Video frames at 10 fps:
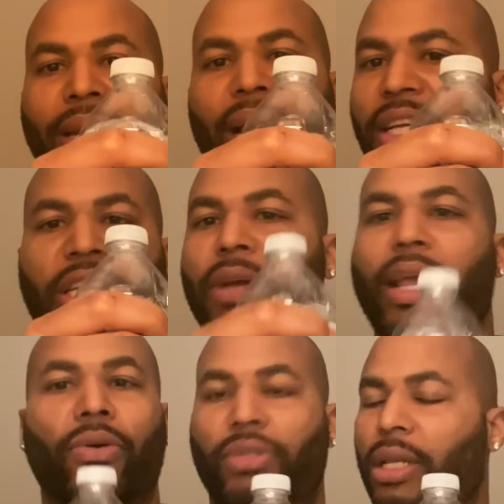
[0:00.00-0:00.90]
there, she ain't
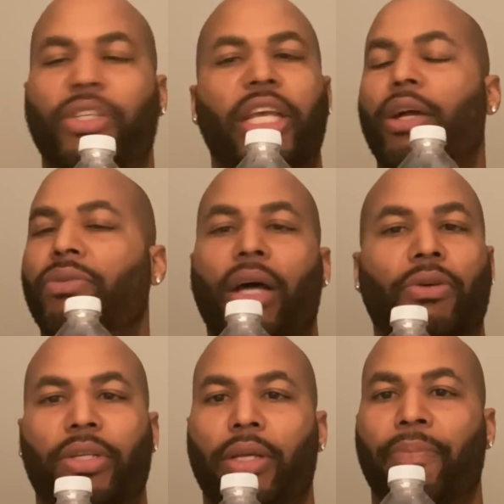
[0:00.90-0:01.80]
gonna
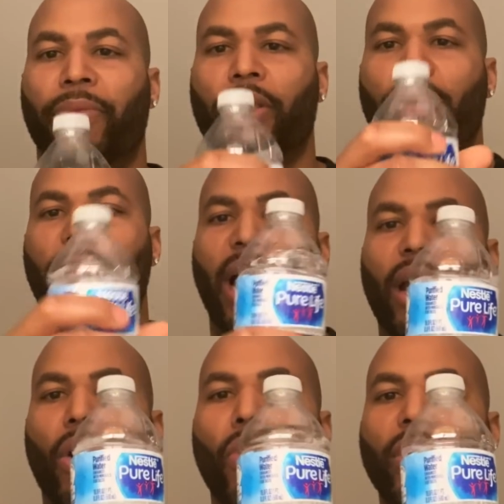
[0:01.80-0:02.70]
talk to you. You gotta hold it